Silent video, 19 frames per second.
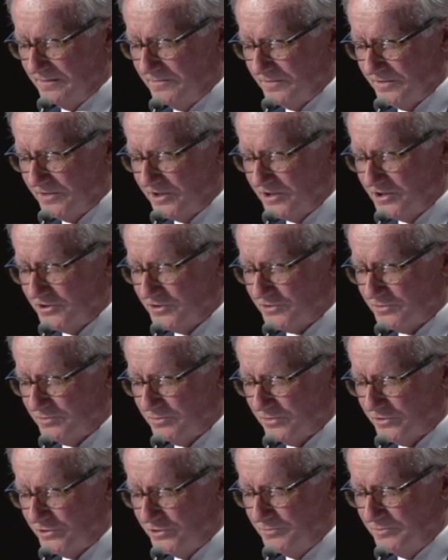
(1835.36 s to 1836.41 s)
For those
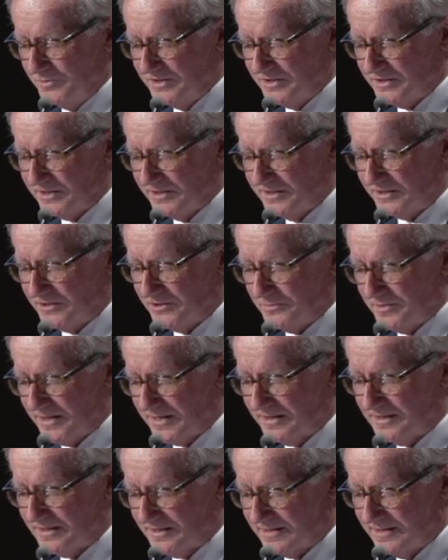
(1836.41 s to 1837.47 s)
with whom we seek to
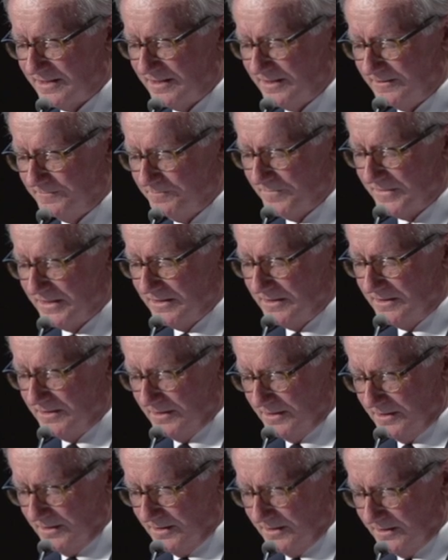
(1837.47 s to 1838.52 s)
reconcile,
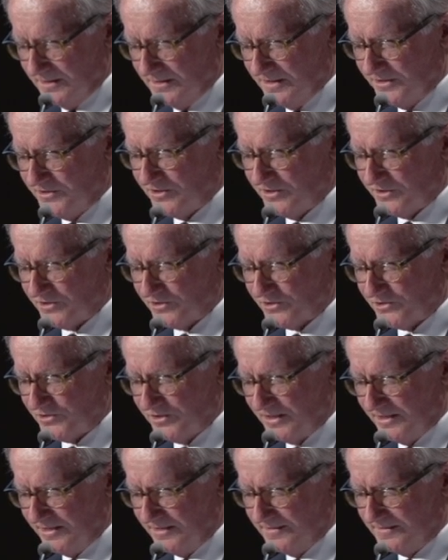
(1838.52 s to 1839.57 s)
Indigenous
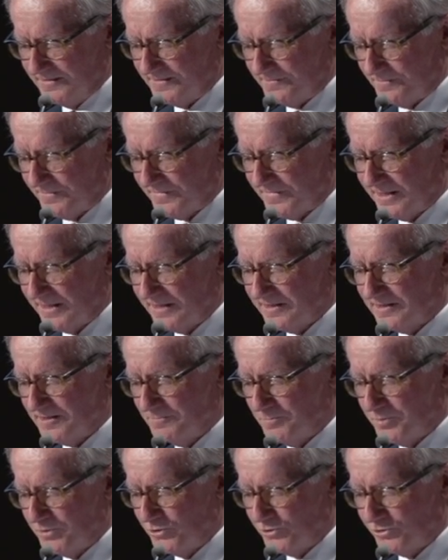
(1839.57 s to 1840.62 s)
Australians, that is
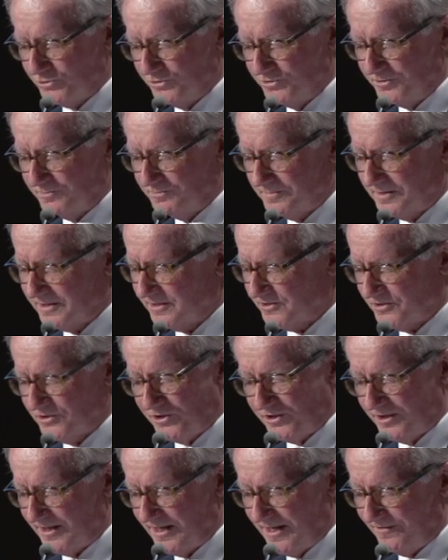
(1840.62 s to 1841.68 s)
important, but it's
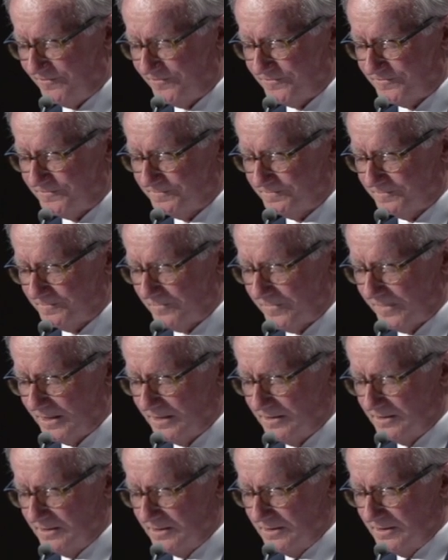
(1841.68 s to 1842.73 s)
not enough.
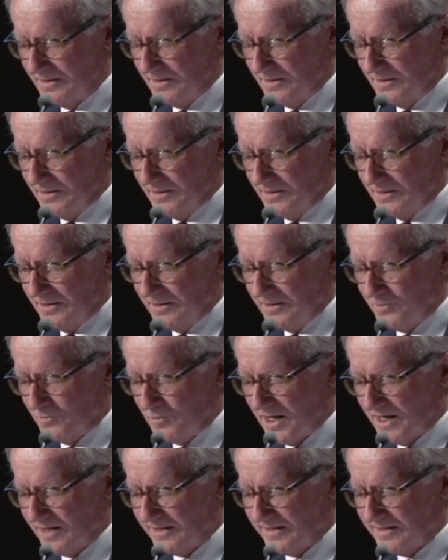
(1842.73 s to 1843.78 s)
In the
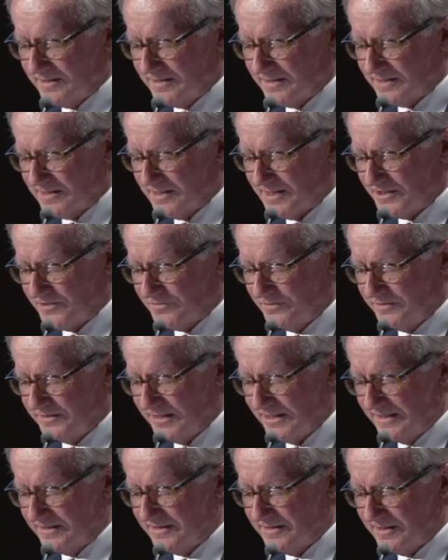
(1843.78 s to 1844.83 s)
wildly successful
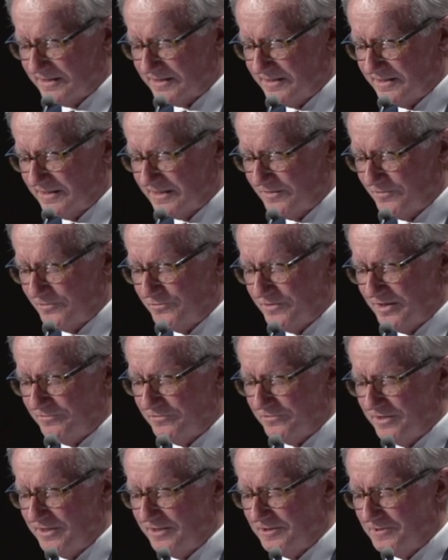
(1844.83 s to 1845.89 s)
1967
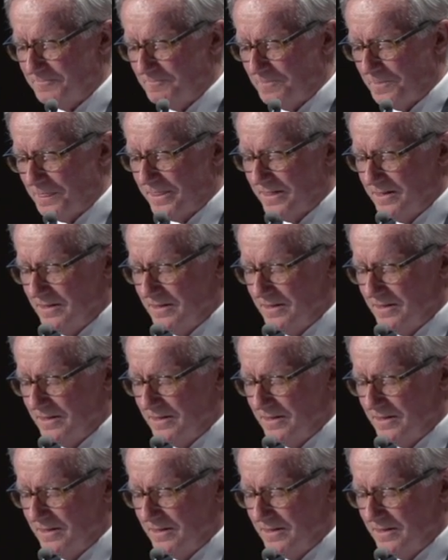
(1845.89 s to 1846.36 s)
referendum,